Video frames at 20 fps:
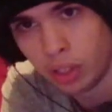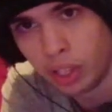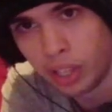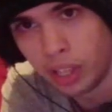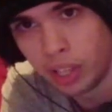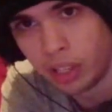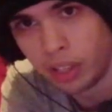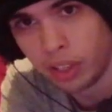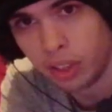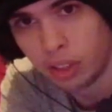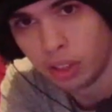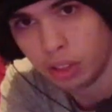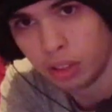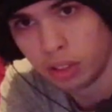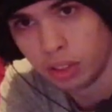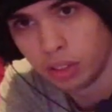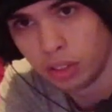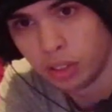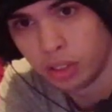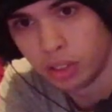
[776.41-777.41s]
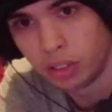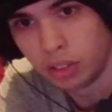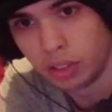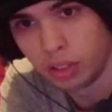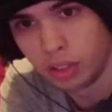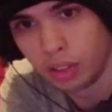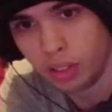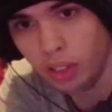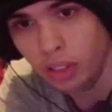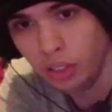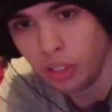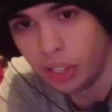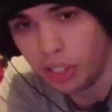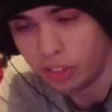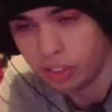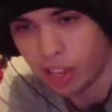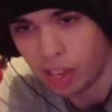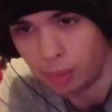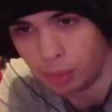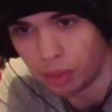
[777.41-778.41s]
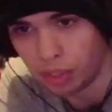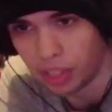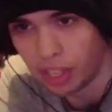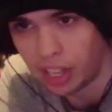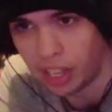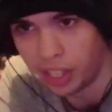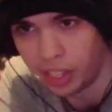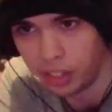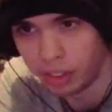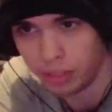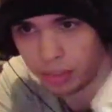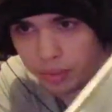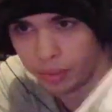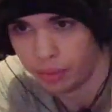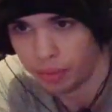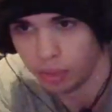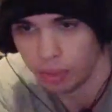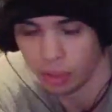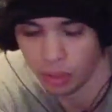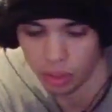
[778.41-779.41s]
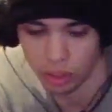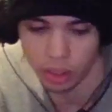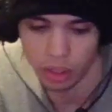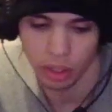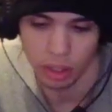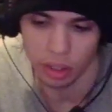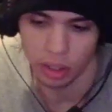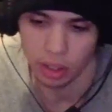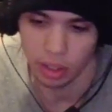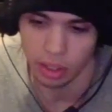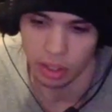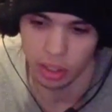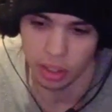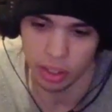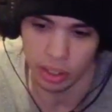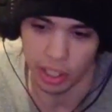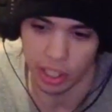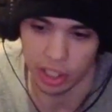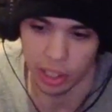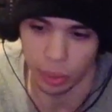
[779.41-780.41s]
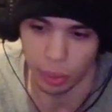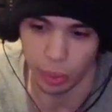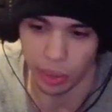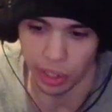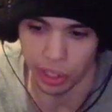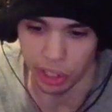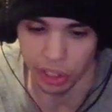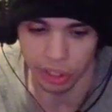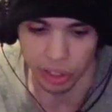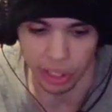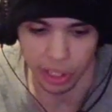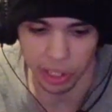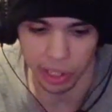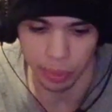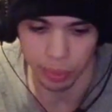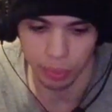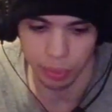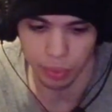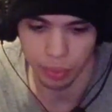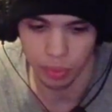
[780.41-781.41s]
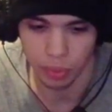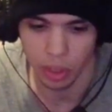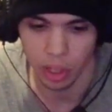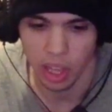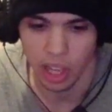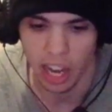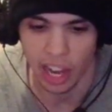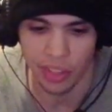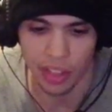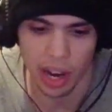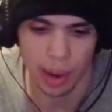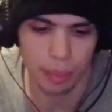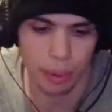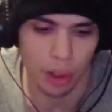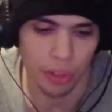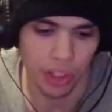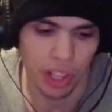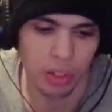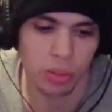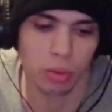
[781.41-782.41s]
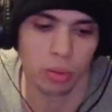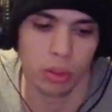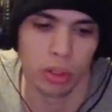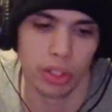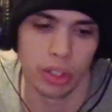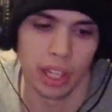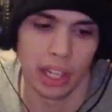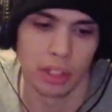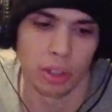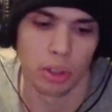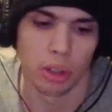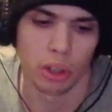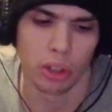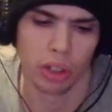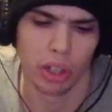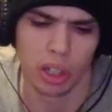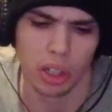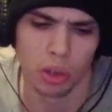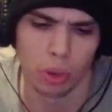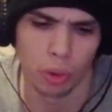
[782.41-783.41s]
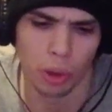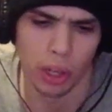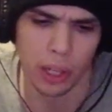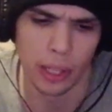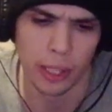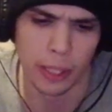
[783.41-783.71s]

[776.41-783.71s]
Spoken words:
Yeah, this game is tight. That's a really good game. And then I bought this one not too long ago,